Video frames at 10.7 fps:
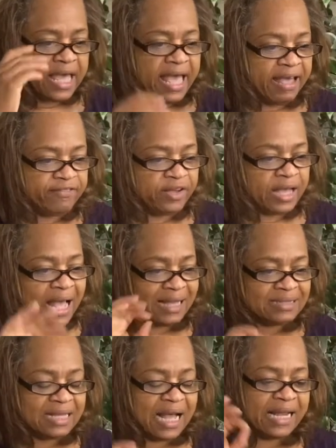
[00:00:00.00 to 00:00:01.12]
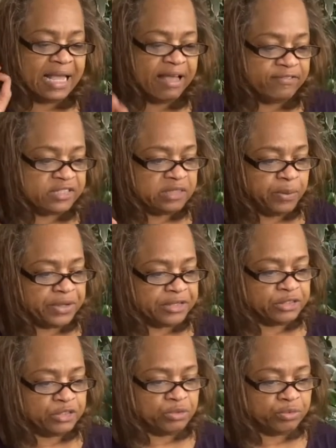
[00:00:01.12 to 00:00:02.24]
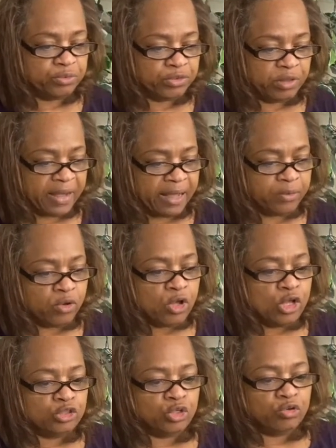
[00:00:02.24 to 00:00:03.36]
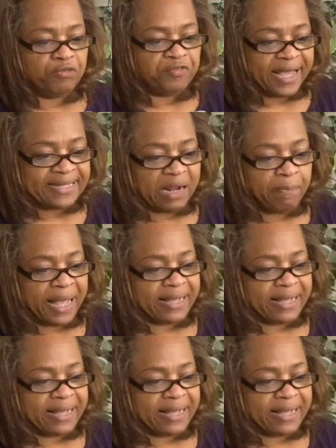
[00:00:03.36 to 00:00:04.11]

ever has god ever spoken to you through the bible do you find that by